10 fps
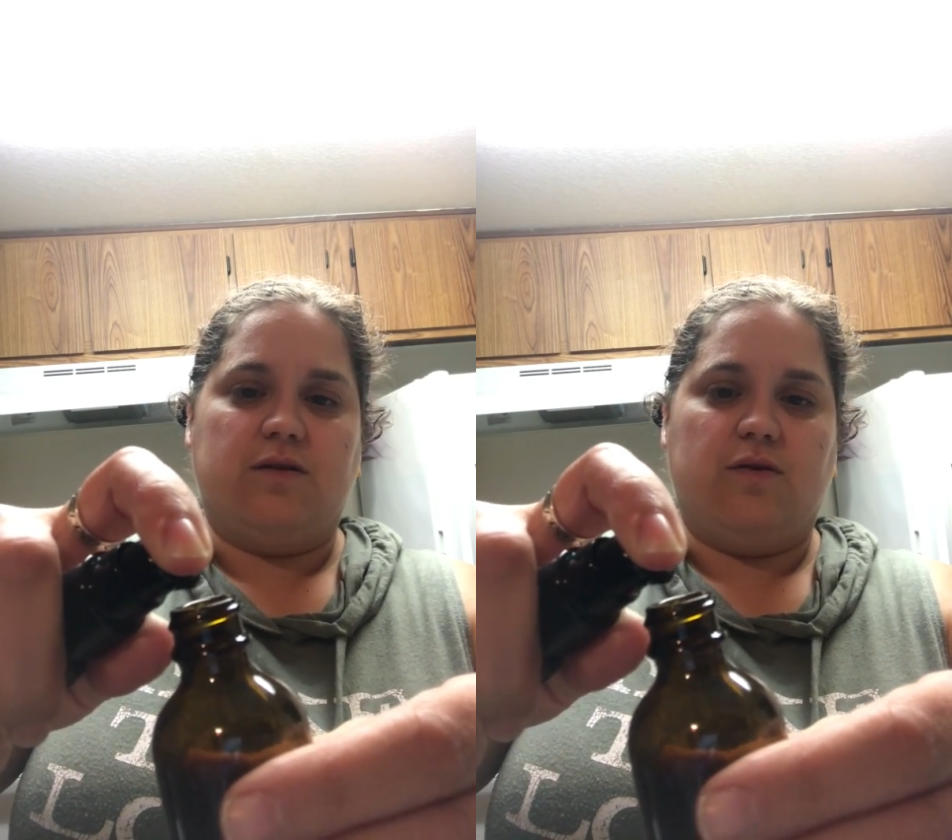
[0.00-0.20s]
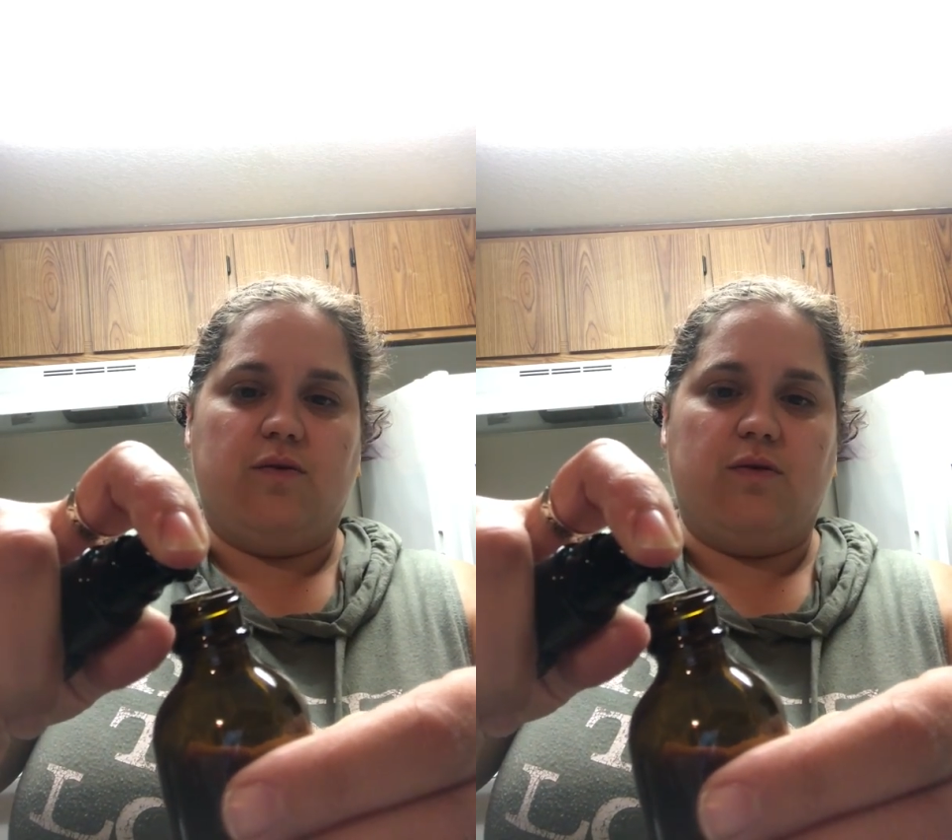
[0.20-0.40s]

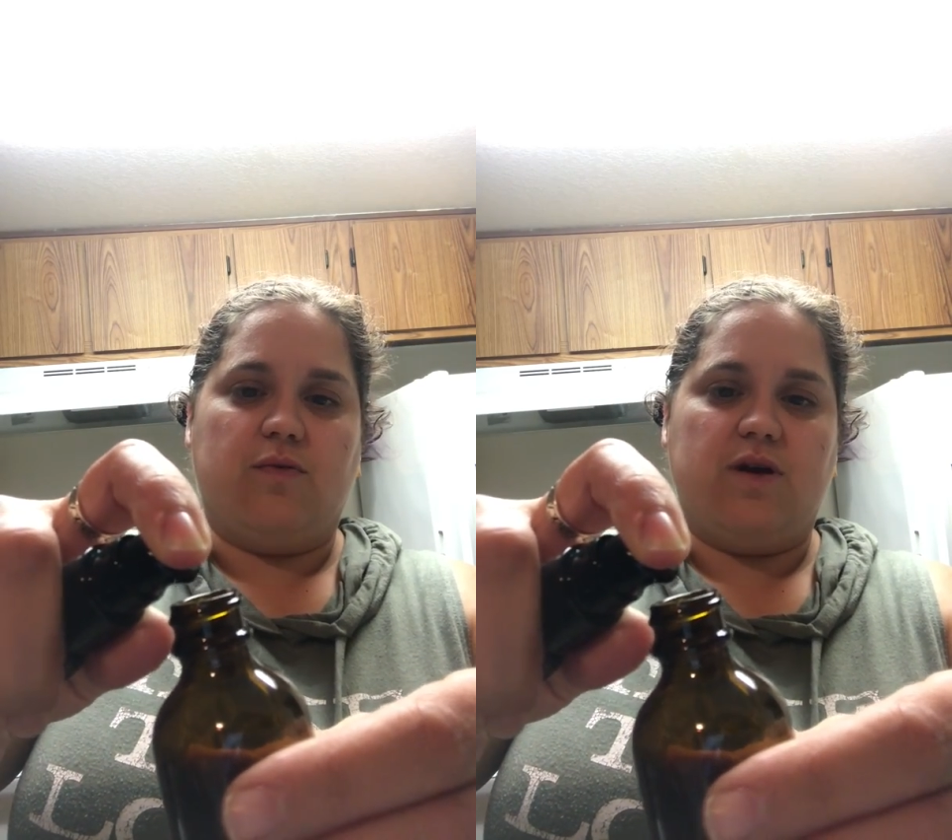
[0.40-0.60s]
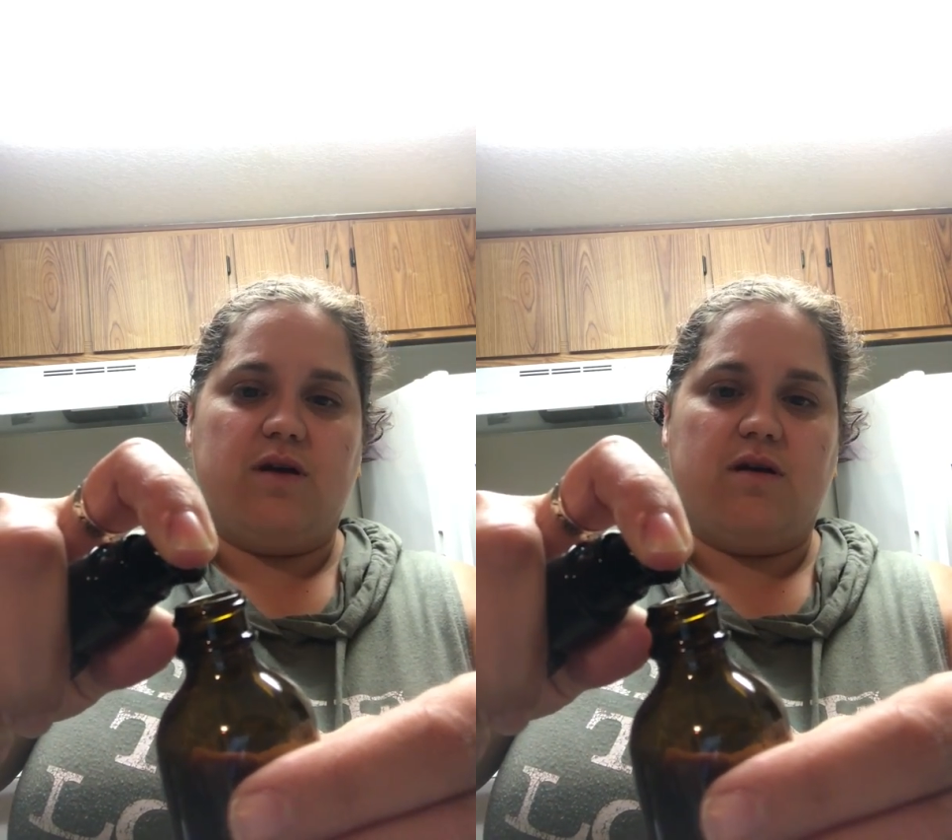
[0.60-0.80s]
2,
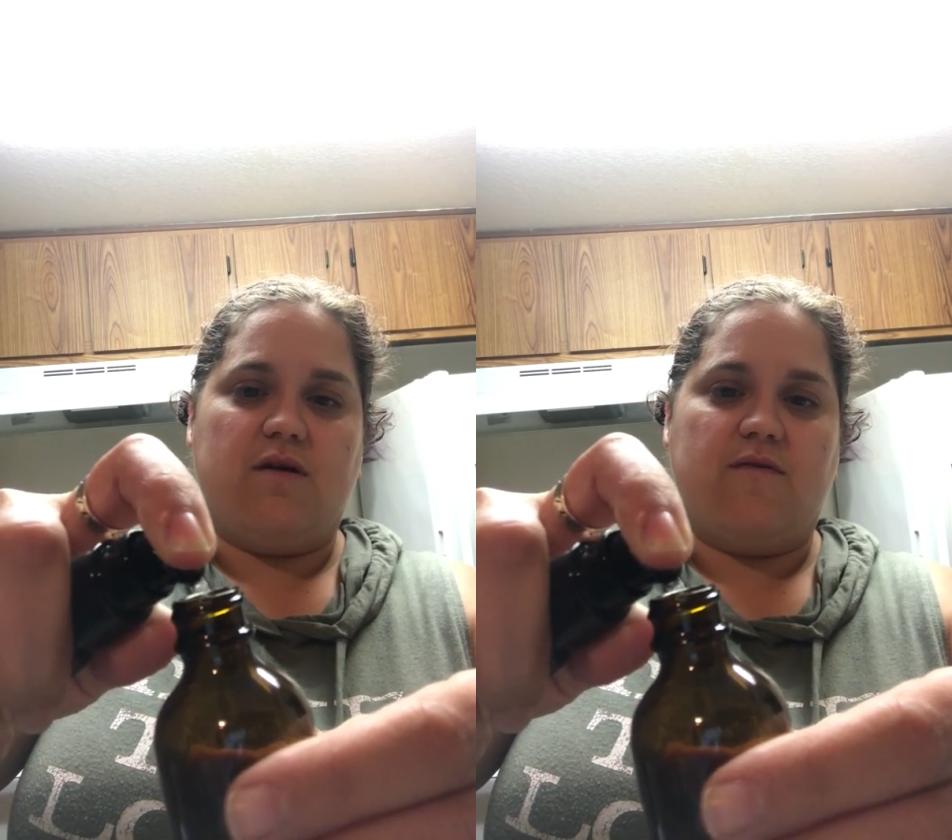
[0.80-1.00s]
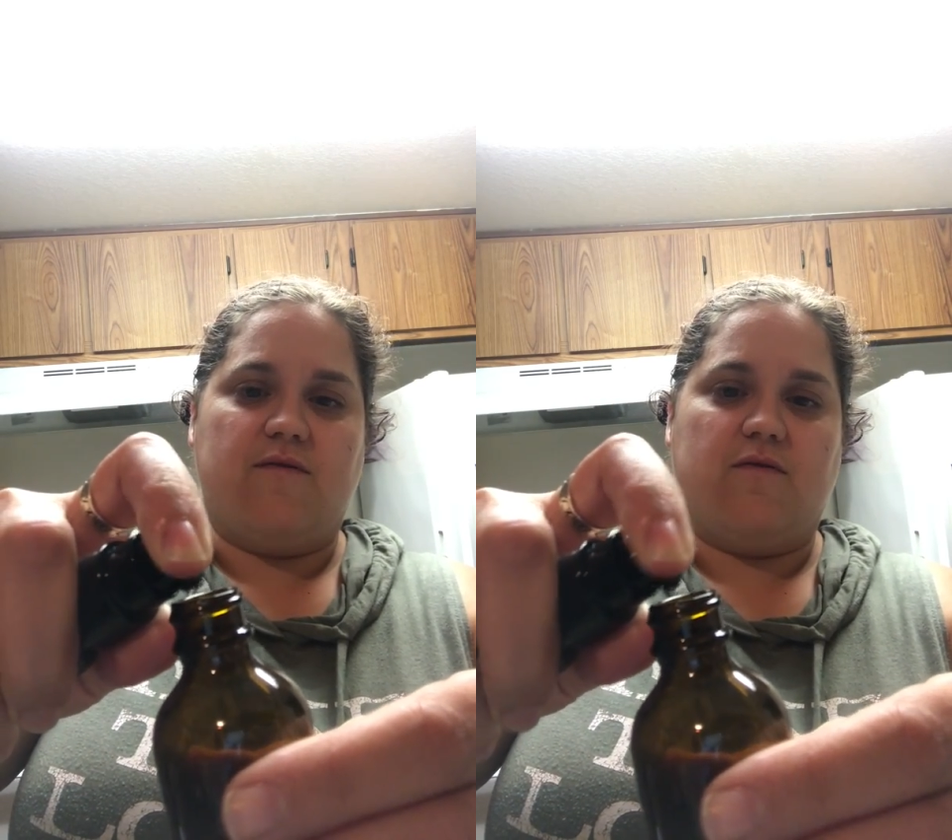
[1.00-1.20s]
3, 4,